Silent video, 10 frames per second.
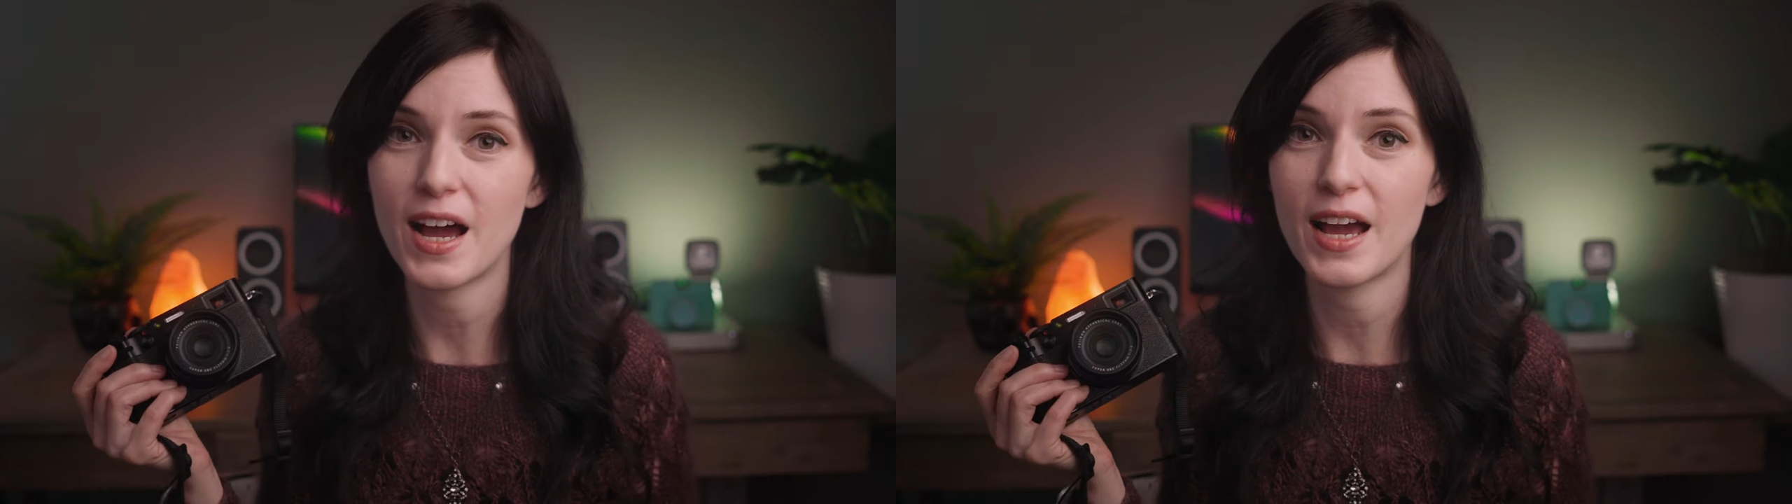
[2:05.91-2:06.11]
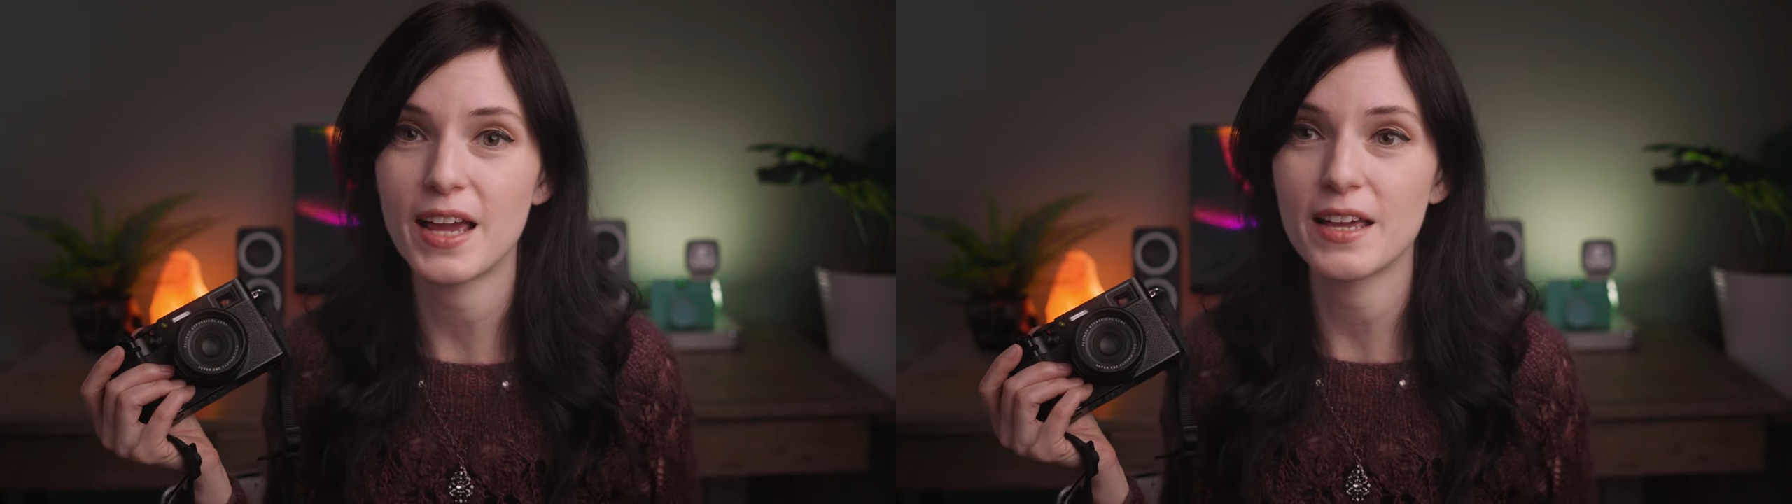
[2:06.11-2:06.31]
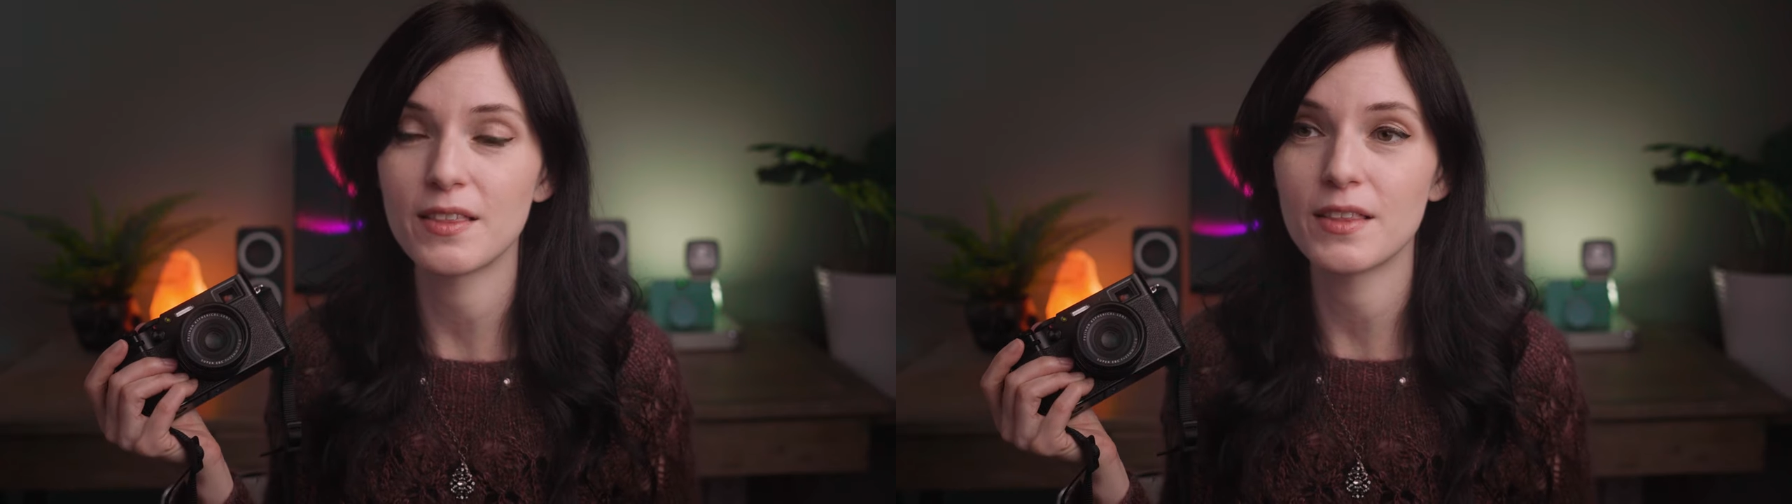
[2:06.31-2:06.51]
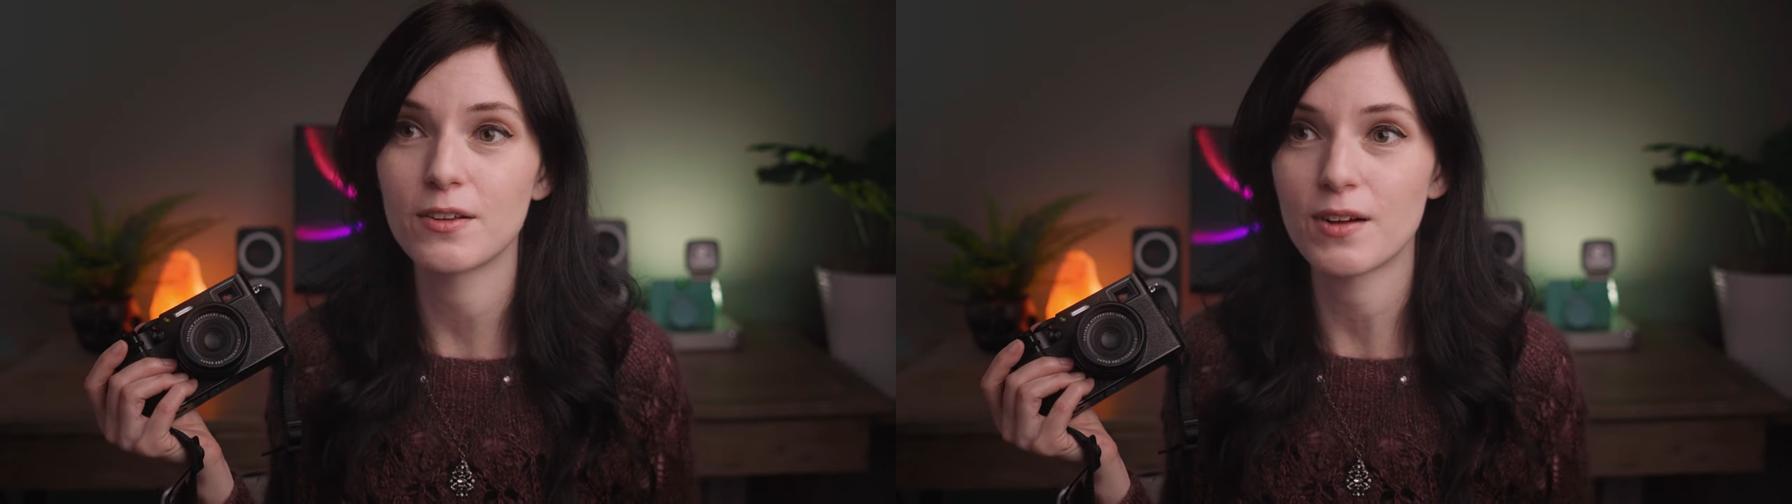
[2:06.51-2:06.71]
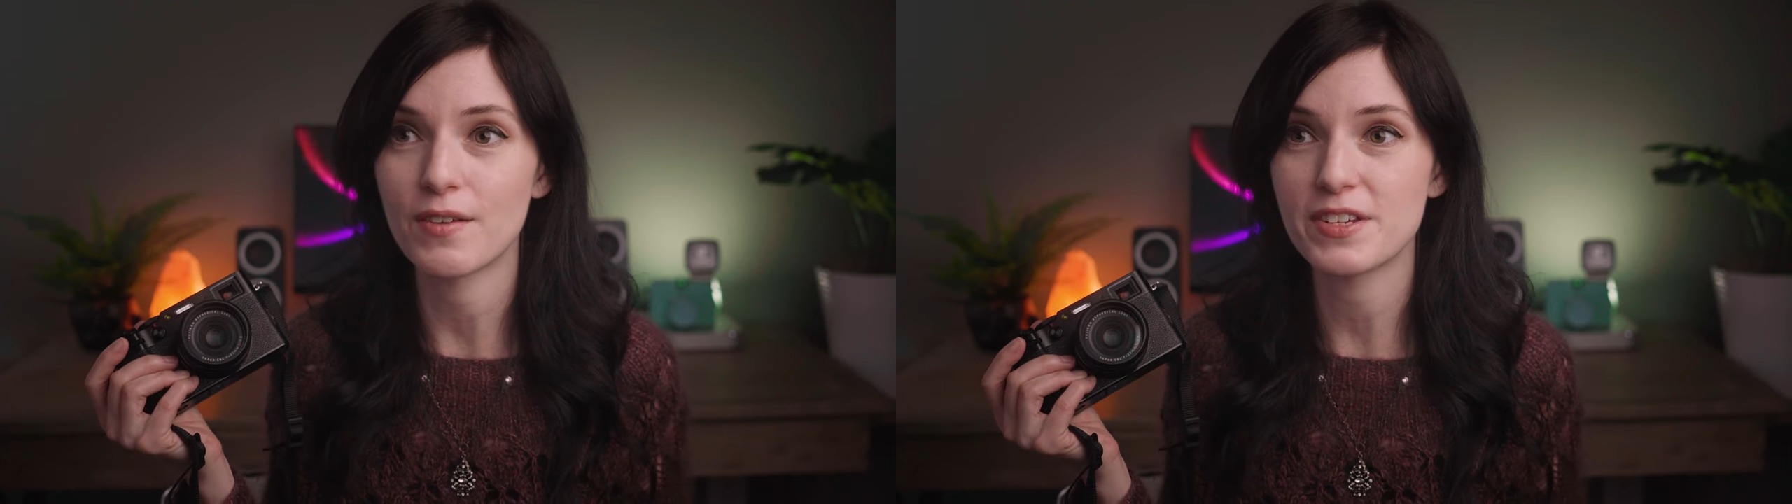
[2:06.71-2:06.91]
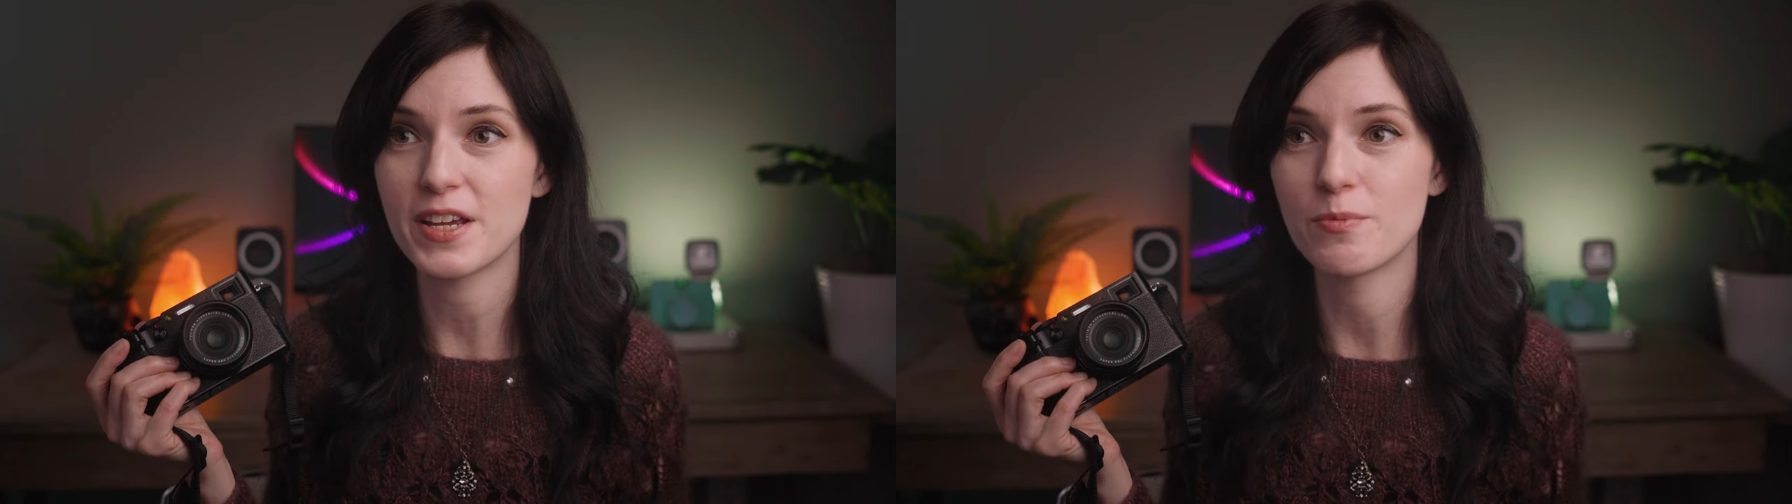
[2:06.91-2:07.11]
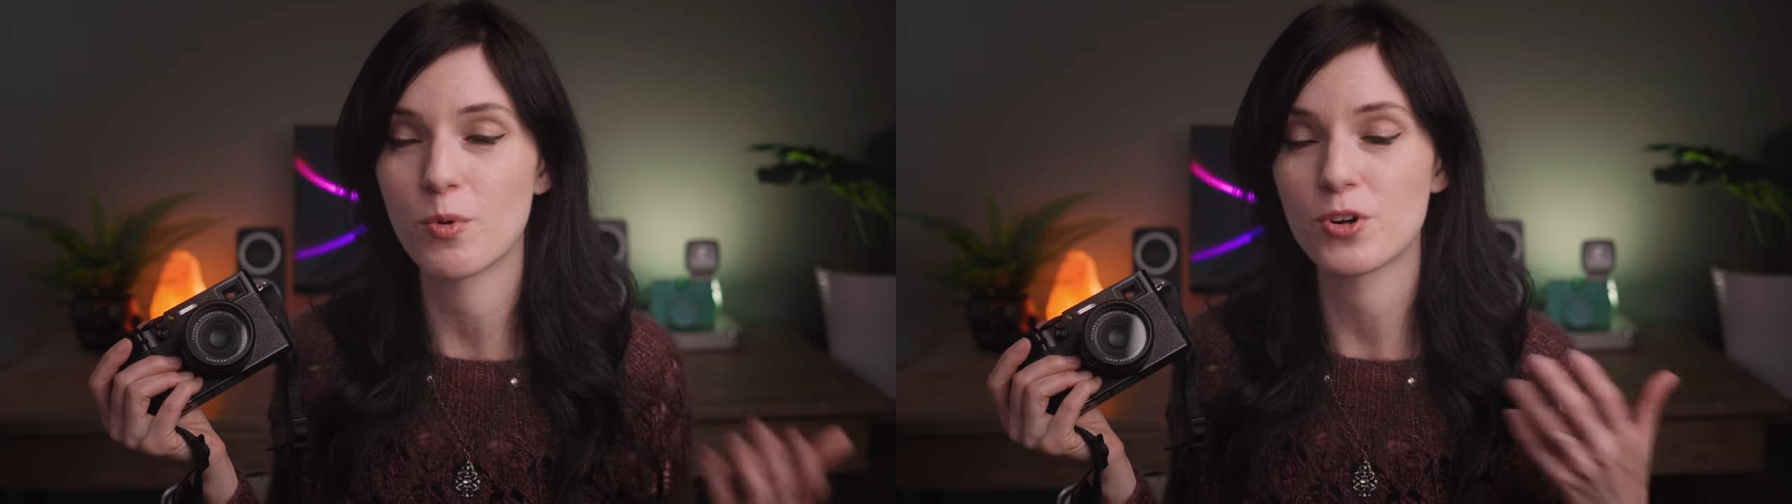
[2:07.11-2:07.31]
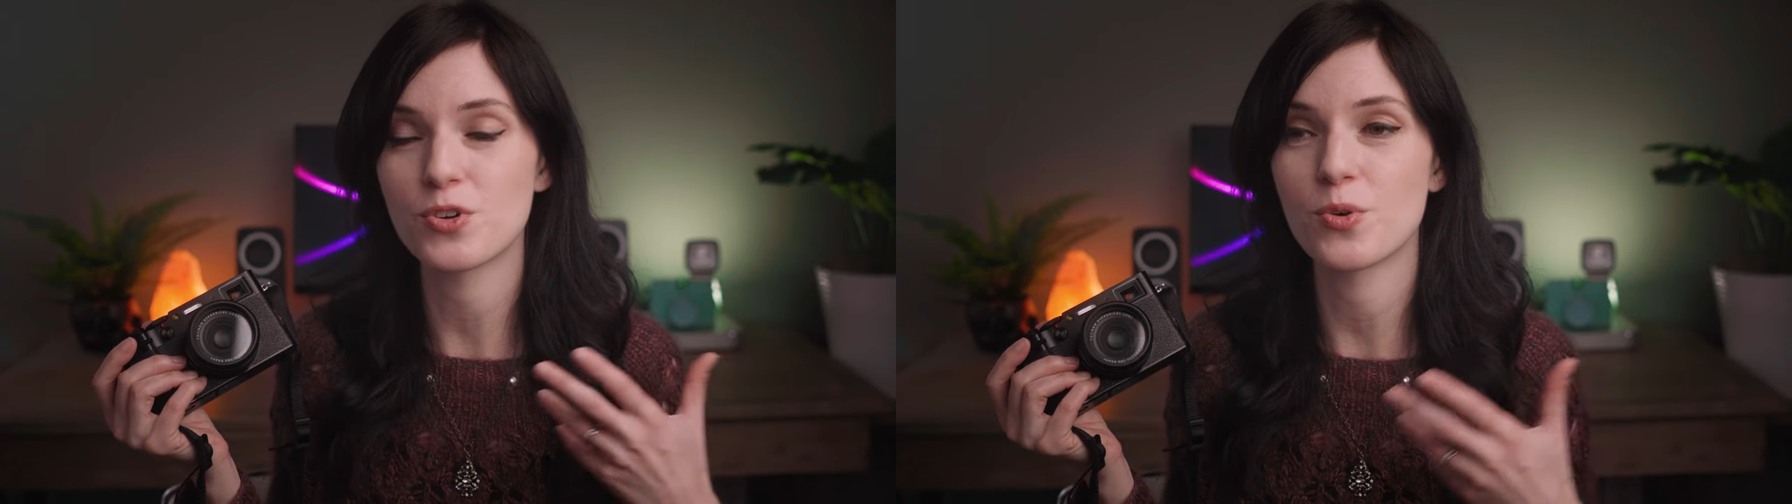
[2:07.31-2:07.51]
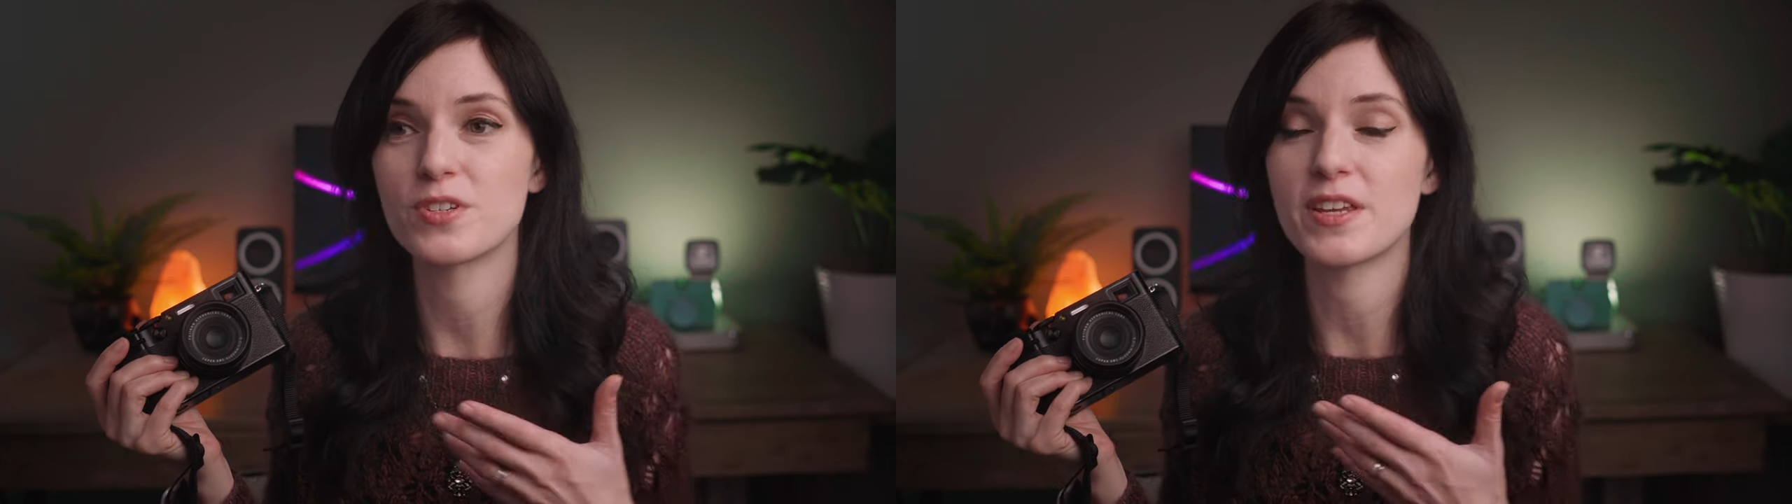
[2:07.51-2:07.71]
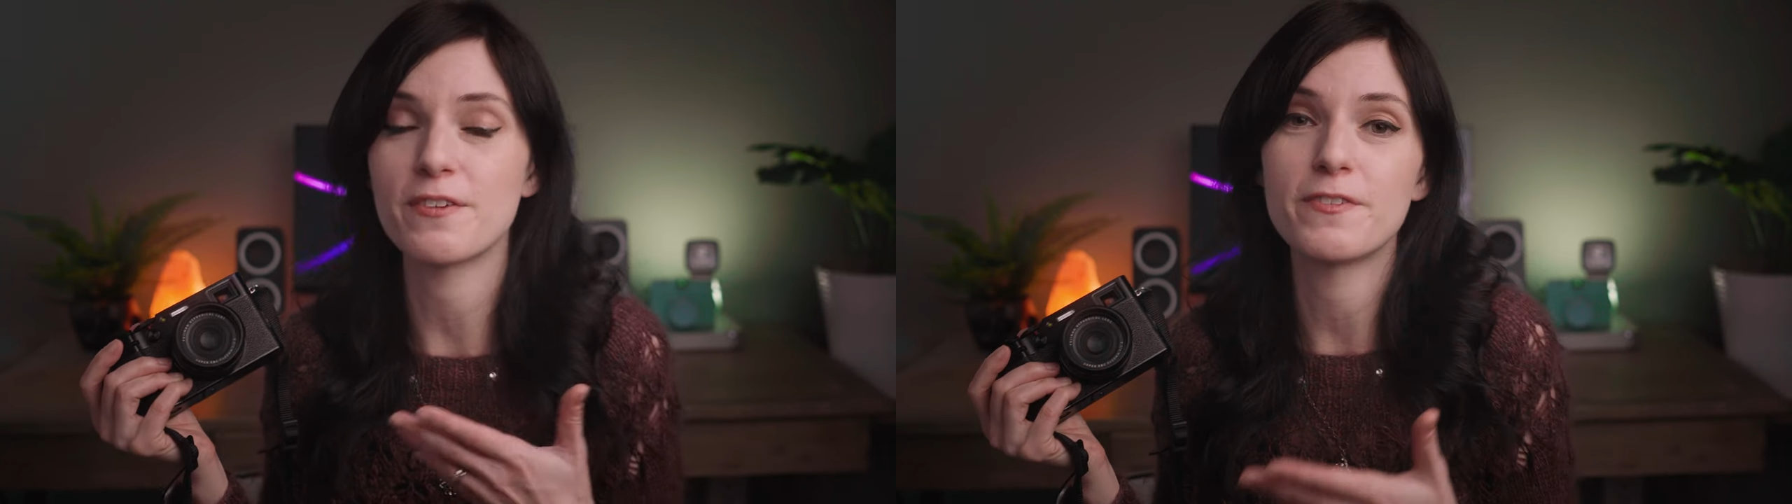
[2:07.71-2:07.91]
I gravitate more towards a